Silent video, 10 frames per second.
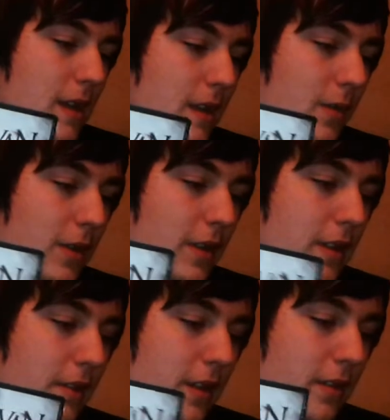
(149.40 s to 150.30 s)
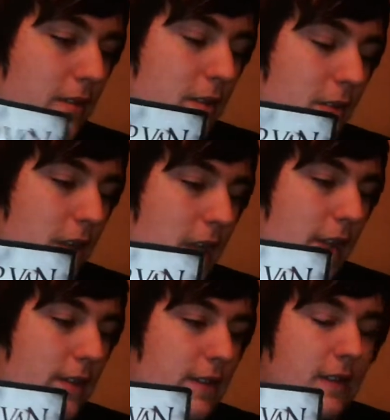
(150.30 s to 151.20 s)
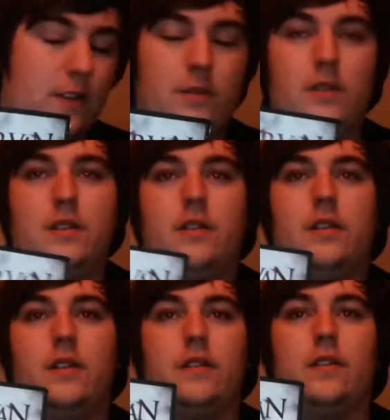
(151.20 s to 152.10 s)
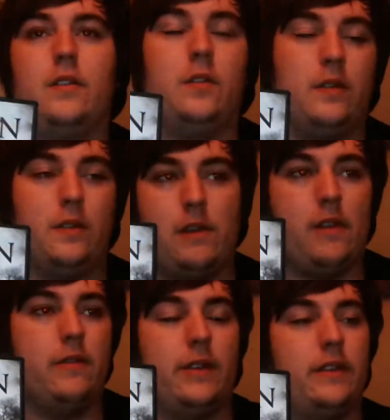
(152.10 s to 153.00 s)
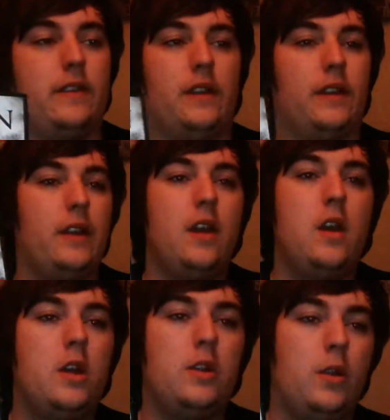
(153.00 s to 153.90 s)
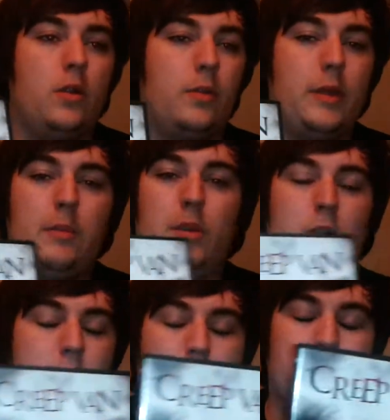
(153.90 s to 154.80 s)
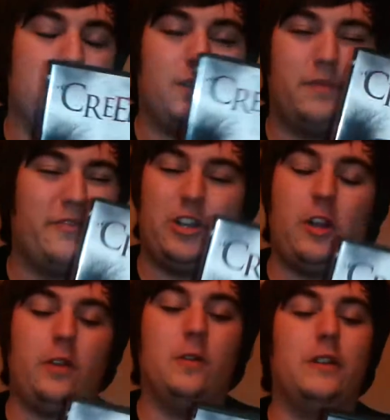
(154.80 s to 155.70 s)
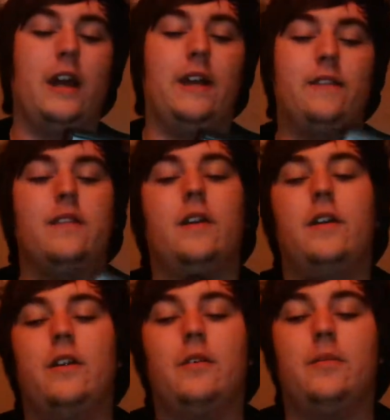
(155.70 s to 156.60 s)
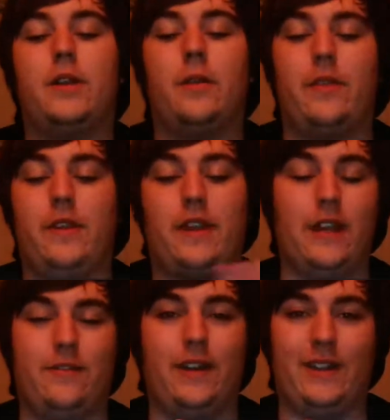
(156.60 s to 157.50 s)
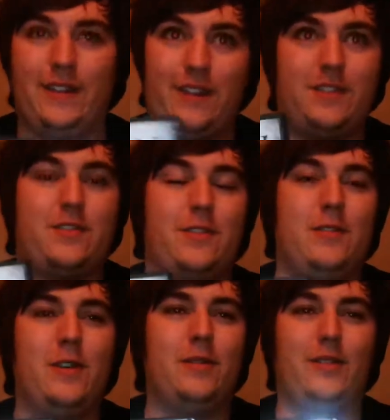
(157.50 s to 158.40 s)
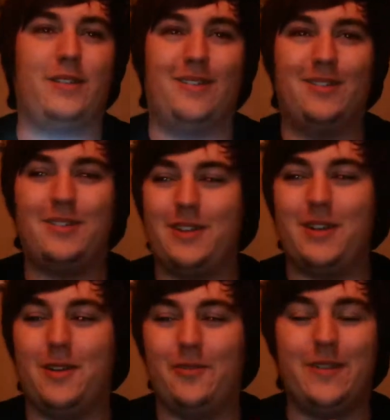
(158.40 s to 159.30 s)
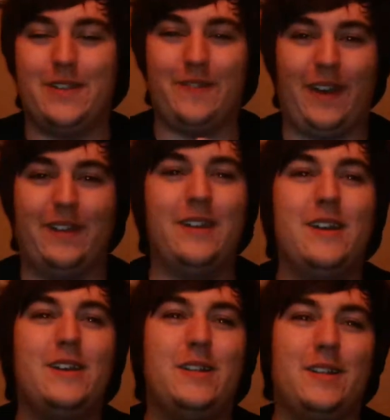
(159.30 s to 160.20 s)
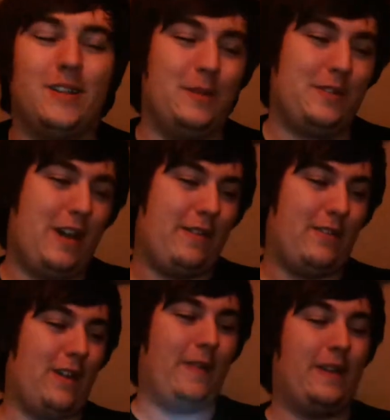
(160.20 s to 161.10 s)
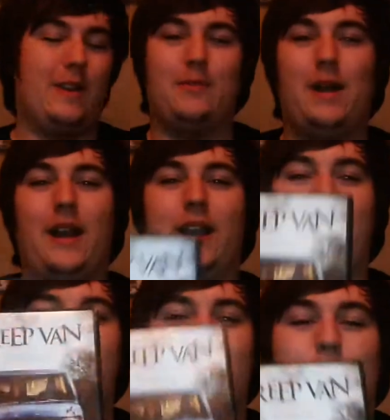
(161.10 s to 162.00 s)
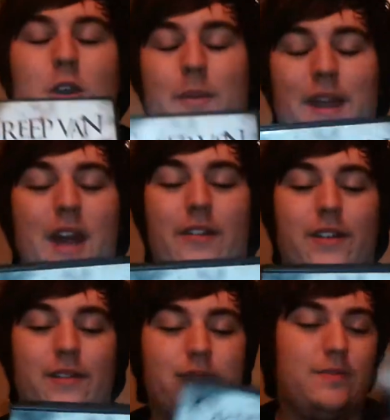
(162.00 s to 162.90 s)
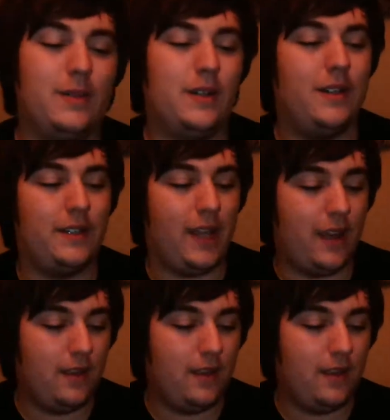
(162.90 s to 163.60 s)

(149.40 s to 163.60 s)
when a character says to her son who's around the van, says like, "No good people own vans," or something along those lines. And you know, this kind of van, it's true. No one good can own this van and still be driving around in it and parking it in suburban areas. But yeah,